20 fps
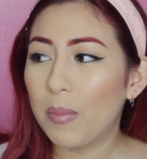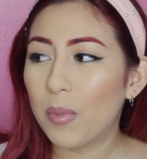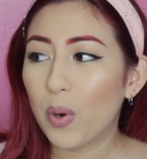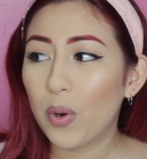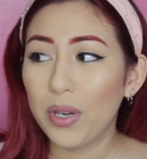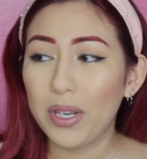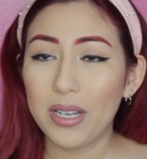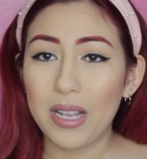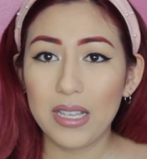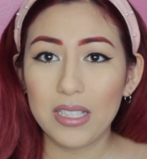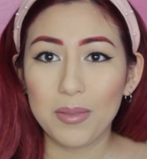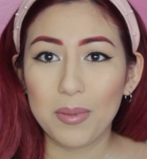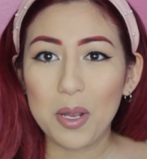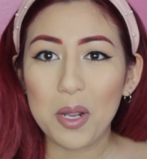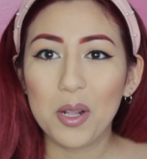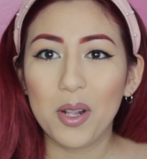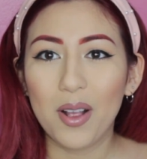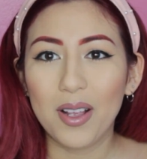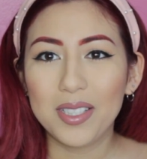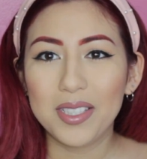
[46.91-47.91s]
organizing my
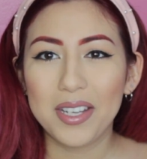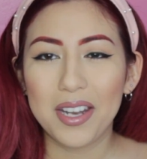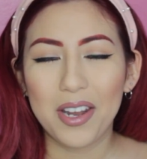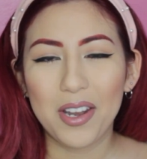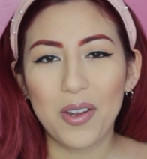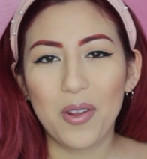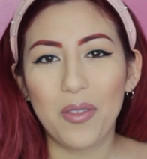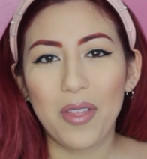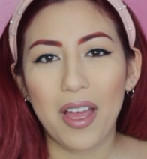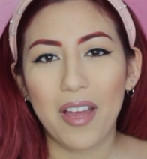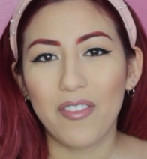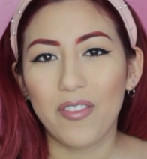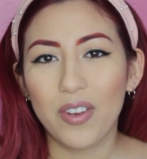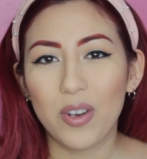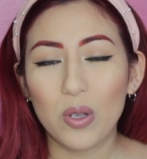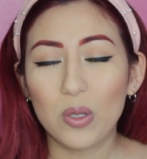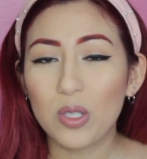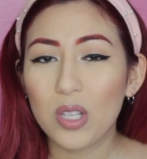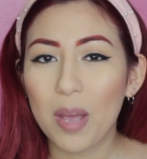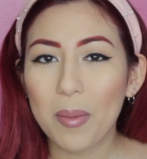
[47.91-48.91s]
closet. I know that
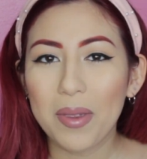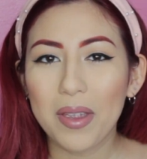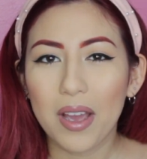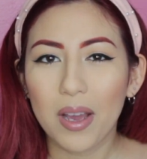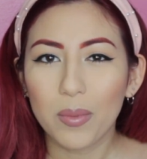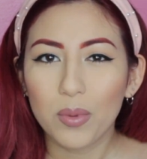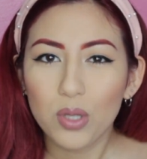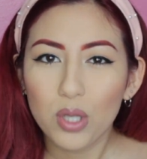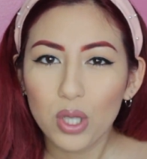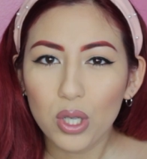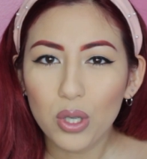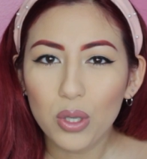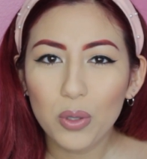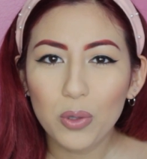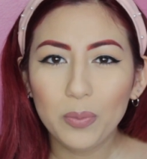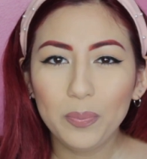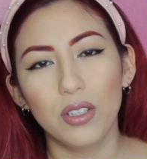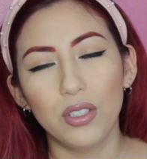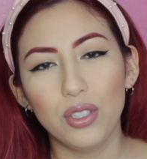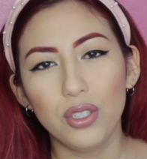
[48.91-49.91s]
video is coming up too,